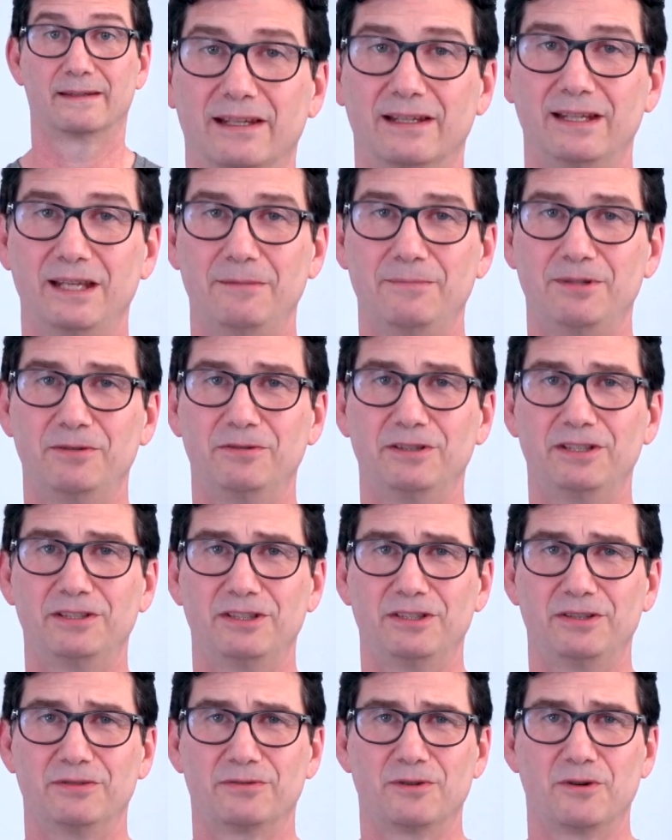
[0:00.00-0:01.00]
Keep doing this
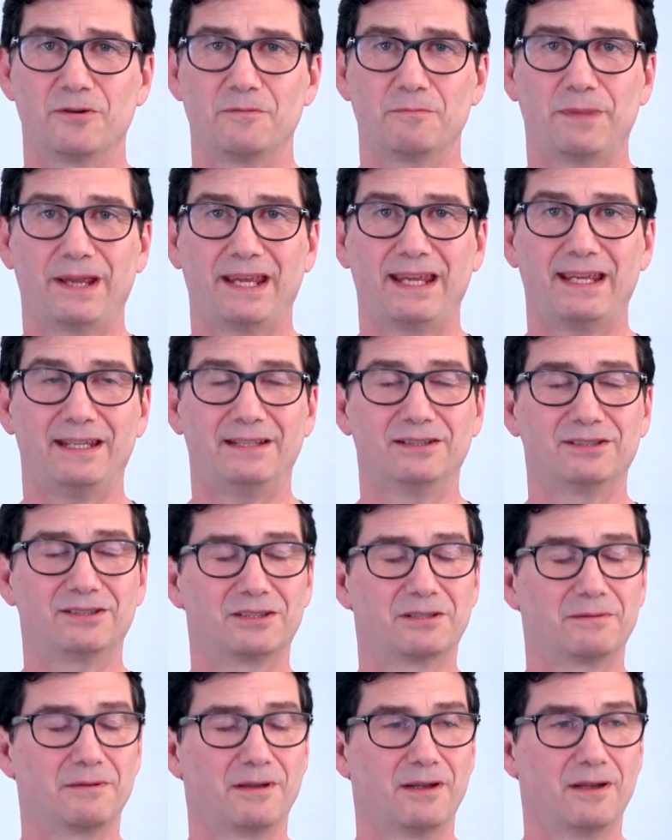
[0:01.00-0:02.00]
at your own
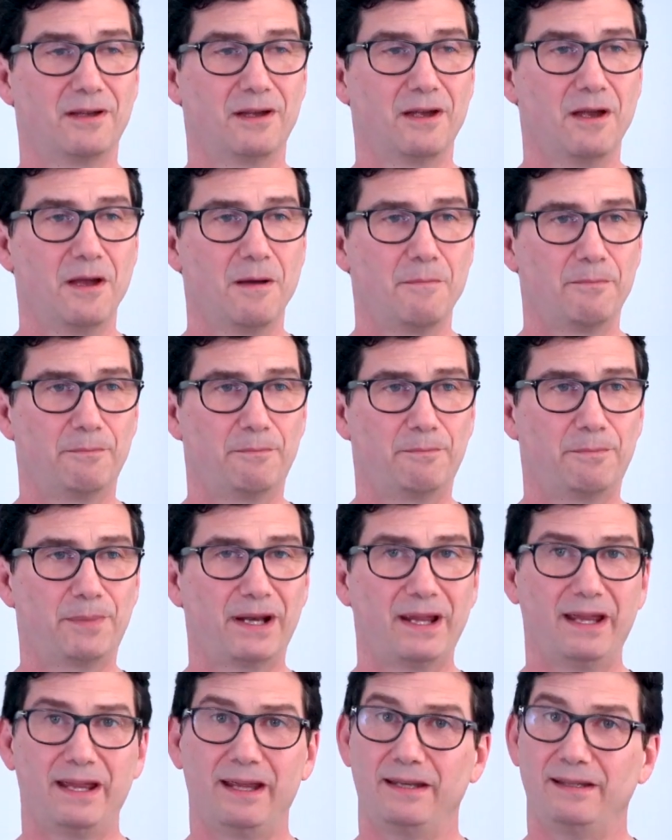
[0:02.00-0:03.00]
pace, but
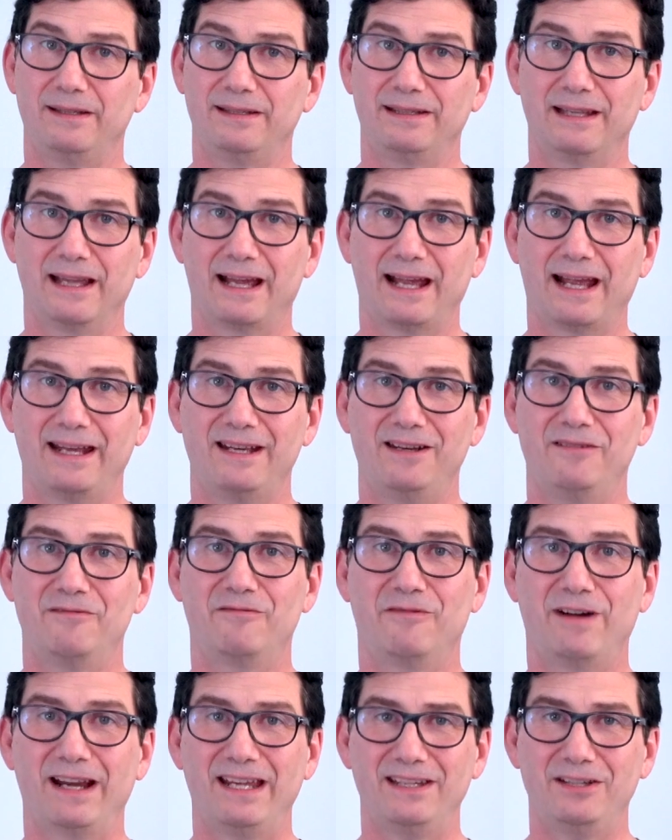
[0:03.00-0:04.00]
I'd
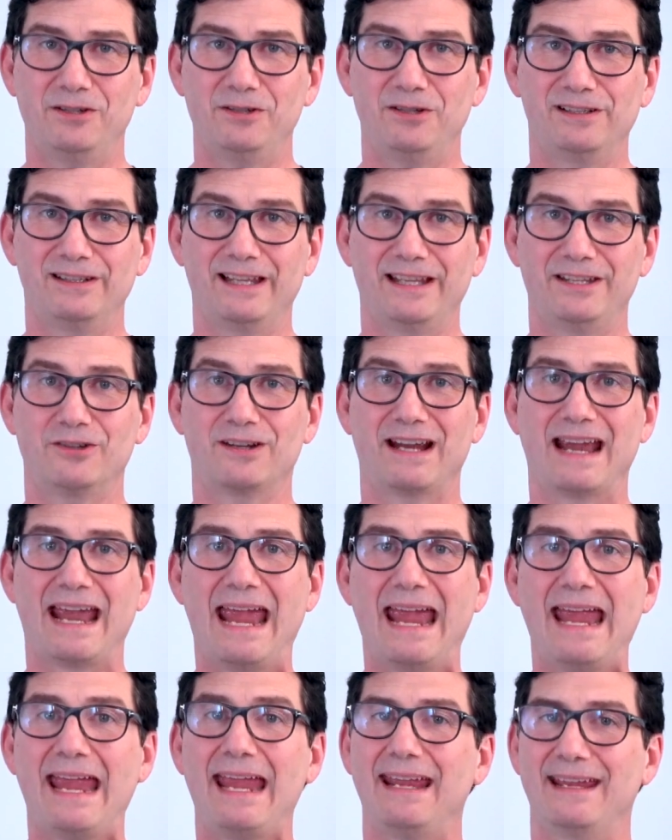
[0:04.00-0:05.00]
invite you to let your
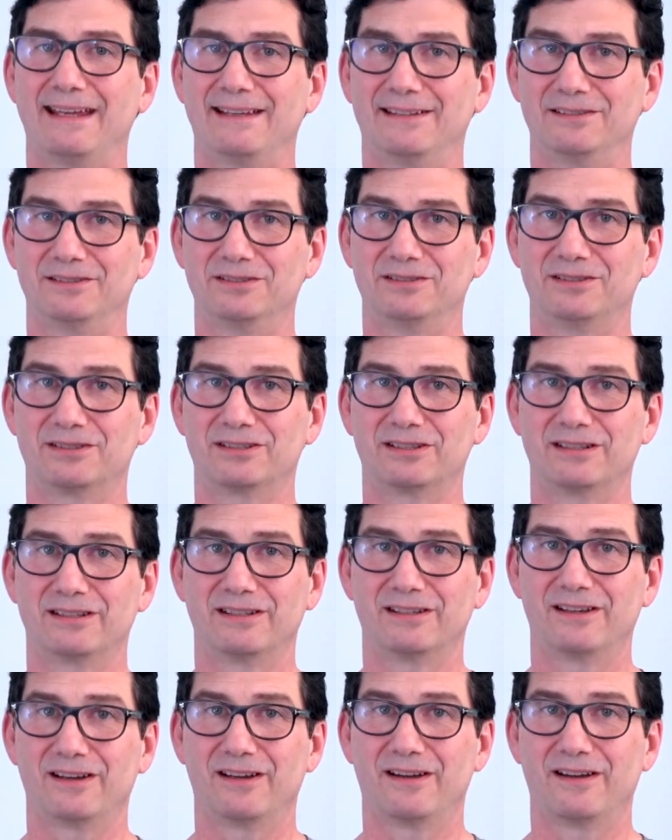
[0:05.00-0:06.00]
hands
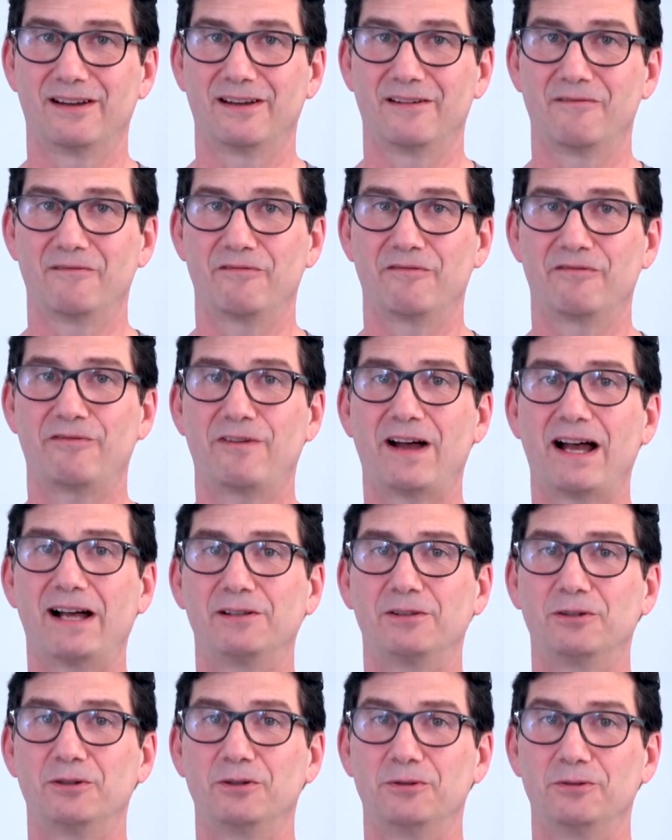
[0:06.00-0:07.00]

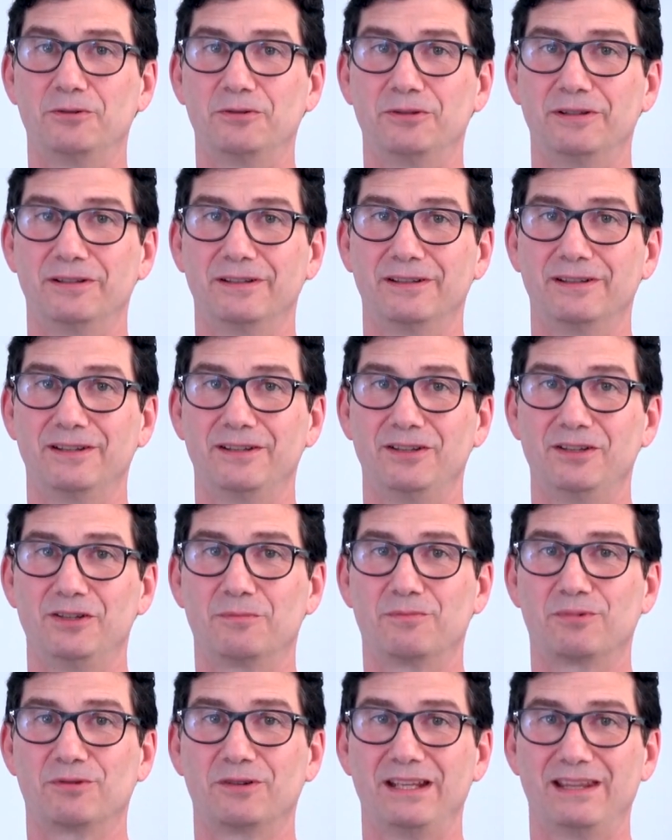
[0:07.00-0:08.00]
follow your
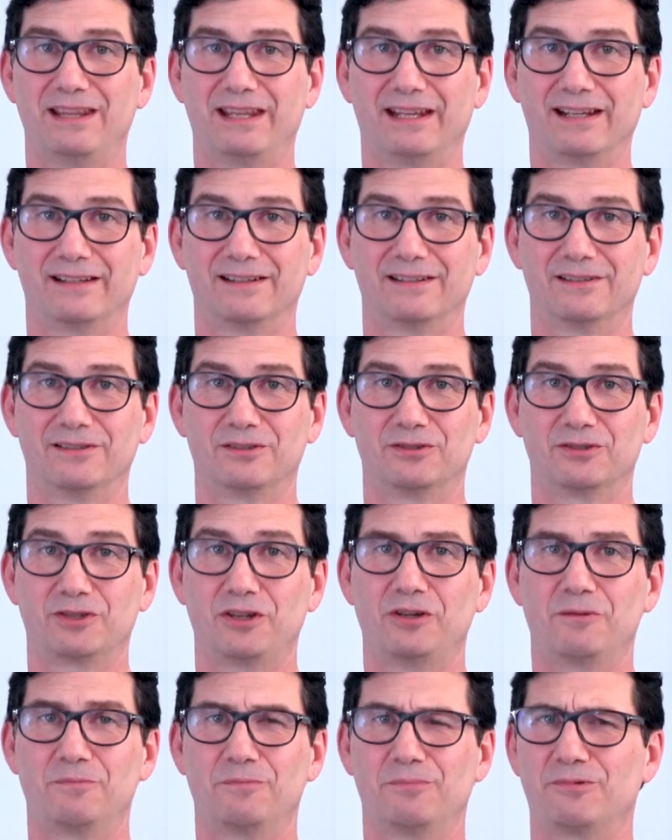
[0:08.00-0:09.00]
breathing. So
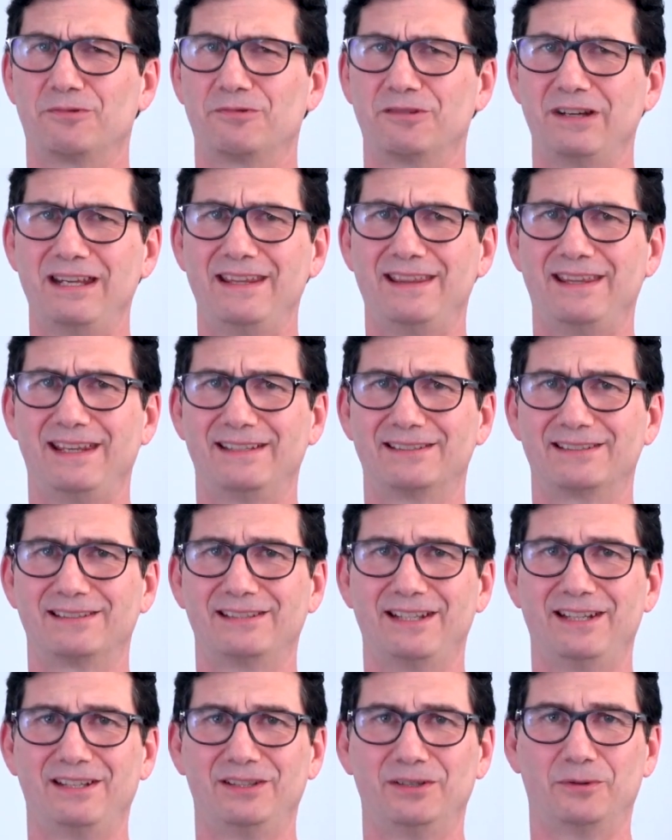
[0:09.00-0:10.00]
your breathing's
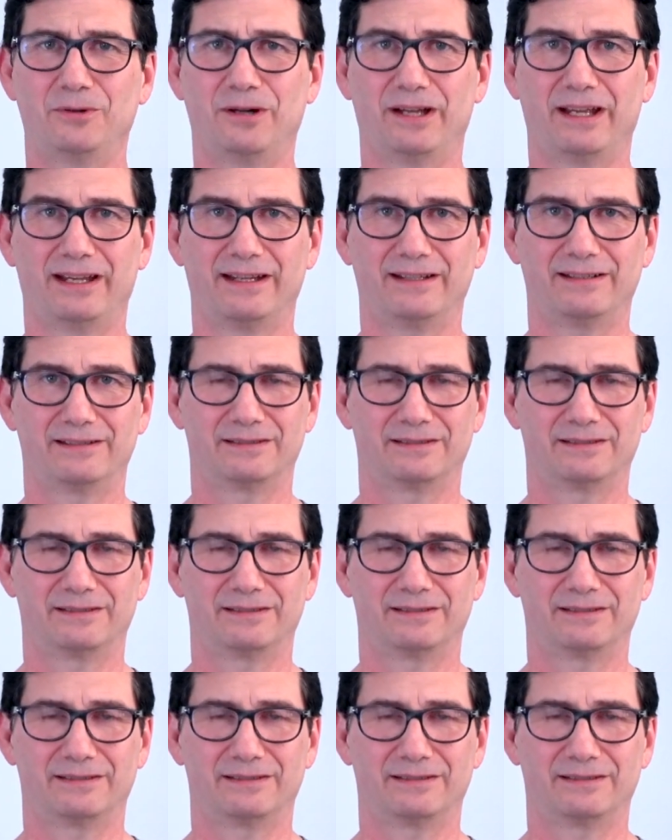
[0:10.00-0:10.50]
leading the way.